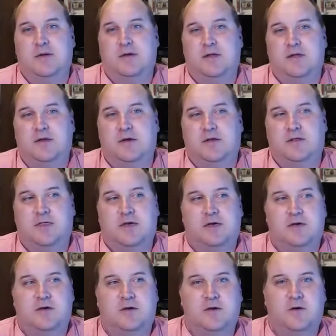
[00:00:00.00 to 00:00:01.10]
and, and you could
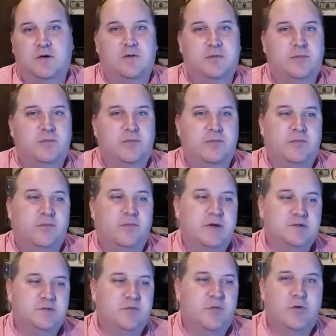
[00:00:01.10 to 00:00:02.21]
think you could go to
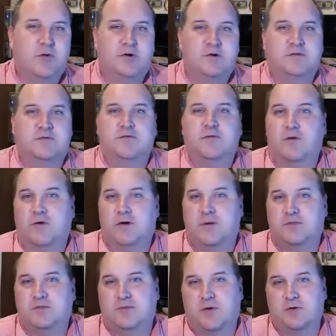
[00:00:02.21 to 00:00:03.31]
message boards and
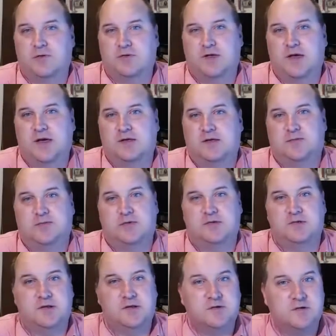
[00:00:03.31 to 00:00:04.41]
forums and post links and put
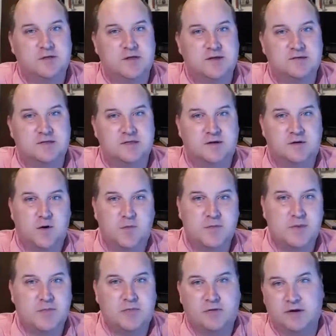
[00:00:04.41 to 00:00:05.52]
signature links in there,
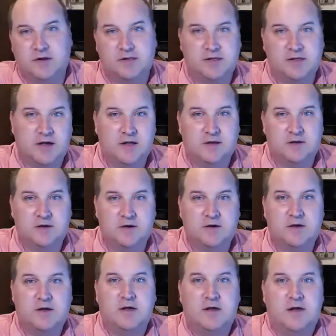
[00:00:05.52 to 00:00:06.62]
hoping people are going to click on your
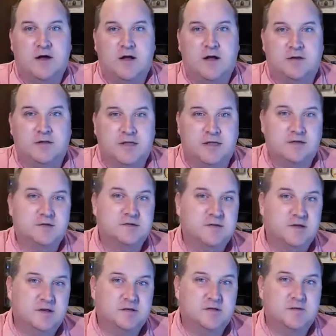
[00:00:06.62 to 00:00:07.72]
on your link and your
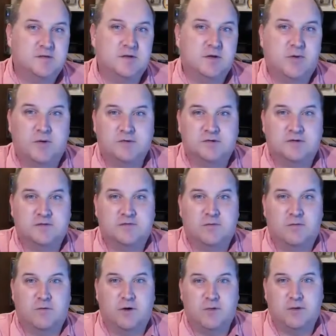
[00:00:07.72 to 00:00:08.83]
signature when you post on a
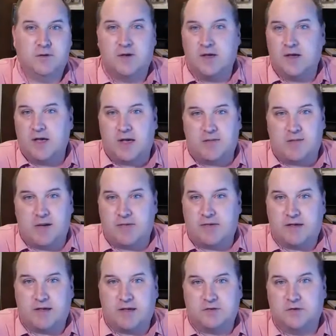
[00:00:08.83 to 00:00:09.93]
forum, and, and maybe
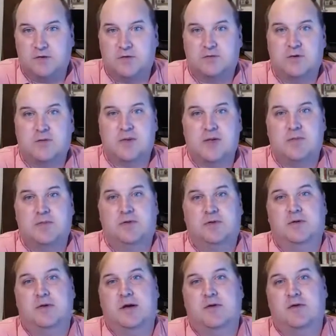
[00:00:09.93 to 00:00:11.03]
you get two or three
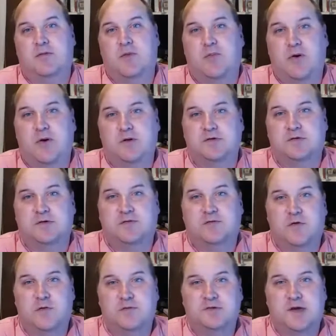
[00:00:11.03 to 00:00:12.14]
people every time you post on a
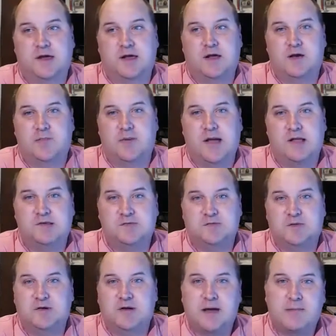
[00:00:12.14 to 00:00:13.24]
forum checking out your pages,
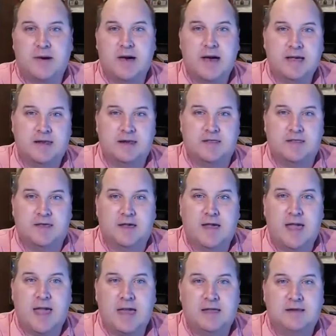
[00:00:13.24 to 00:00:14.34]
but they're not buying anything,
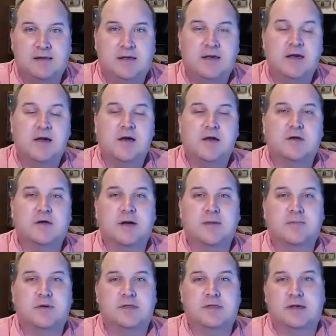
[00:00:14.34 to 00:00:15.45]
and you're
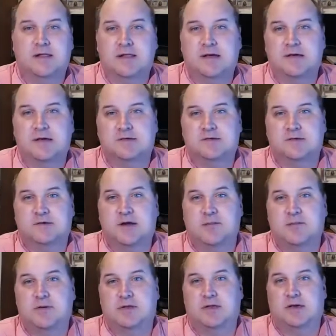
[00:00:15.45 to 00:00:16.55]
not building a list, you're
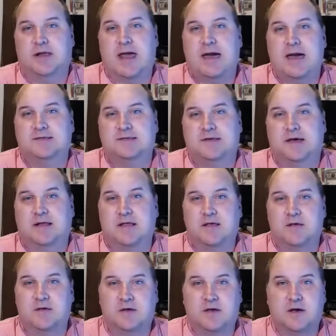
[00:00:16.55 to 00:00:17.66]
not building an asset
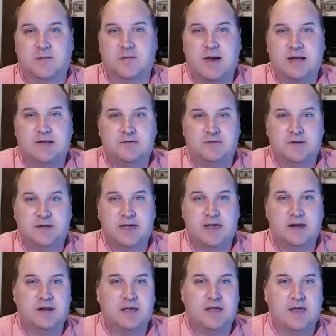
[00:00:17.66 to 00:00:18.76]
that you can come back to
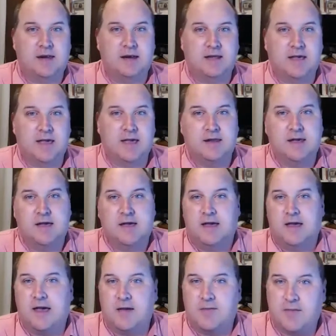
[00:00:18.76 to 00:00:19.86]
again and again and again
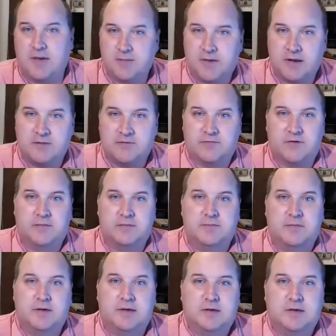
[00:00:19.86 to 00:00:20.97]
and make money from.
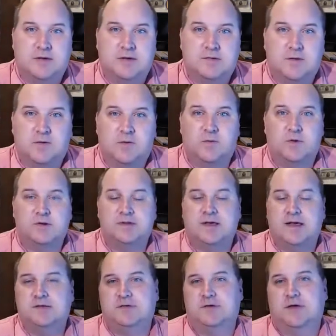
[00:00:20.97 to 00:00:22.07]
So we're
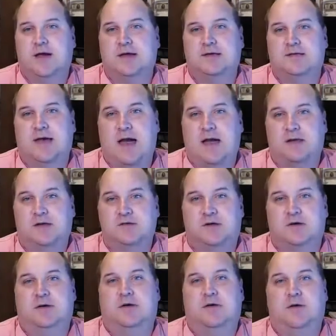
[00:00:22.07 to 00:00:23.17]
teaching you guys how to
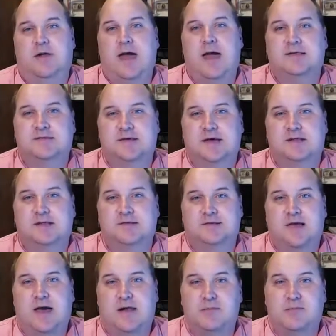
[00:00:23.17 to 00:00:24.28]
generate your own assets,
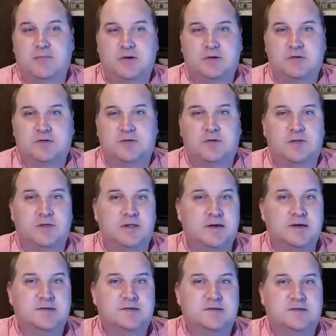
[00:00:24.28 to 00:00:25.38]
how to build your own
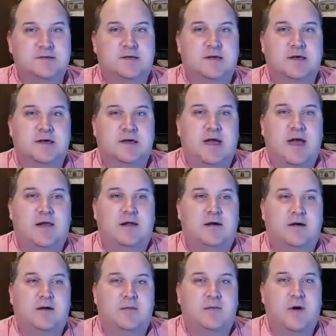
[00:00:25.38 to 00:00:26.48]
lists, how
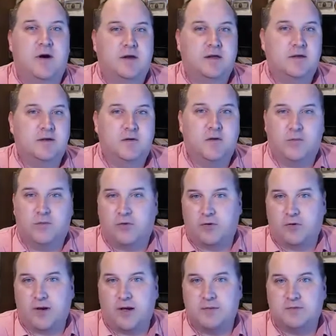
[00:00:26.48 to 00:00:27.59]
to market your own
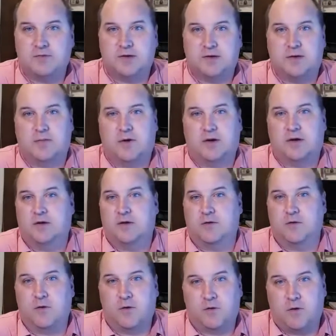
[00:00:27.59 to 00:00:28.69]
programs, how to market
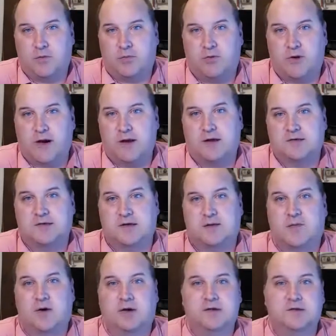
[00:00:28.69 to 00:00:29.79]
your own products, how to
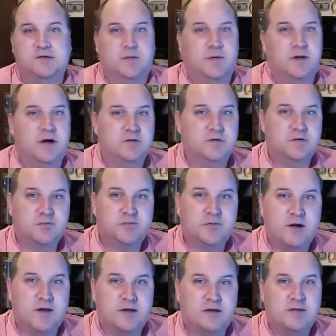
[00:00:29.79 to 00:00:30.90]
market someone else's
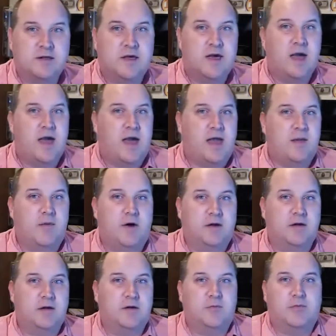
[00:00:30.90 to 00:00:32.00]
product, how to
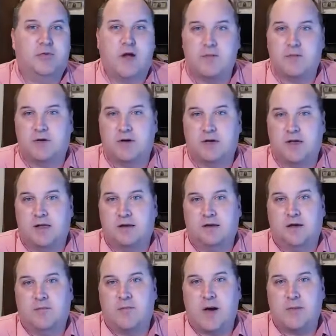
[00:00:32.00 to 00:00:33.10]
market your primary
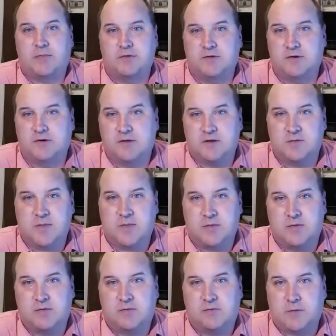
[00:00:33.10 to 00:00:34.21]
income opportunity that you
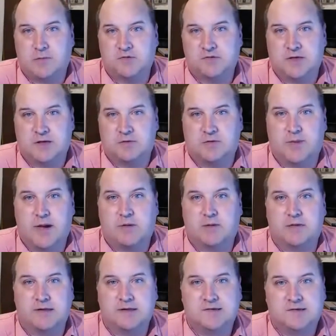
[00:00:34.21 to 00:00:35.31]
maybe represent with
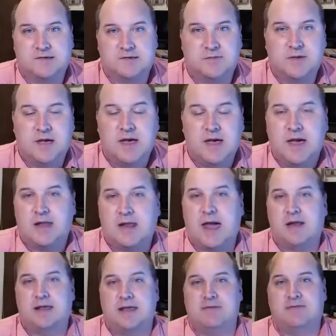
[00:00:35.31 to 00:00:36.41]
Power Lead System, and
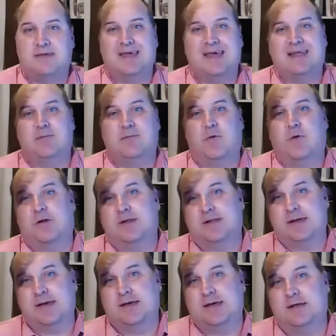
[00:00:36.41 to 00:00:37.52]
how to even get more
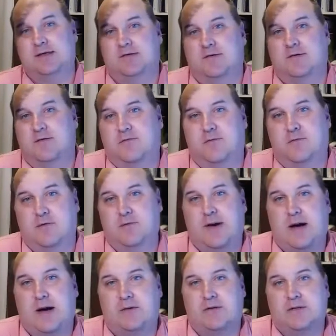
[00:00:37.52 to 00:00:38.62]
leads for the
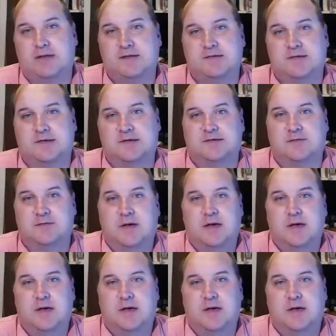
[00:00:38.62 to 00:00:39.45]
Power Lead System.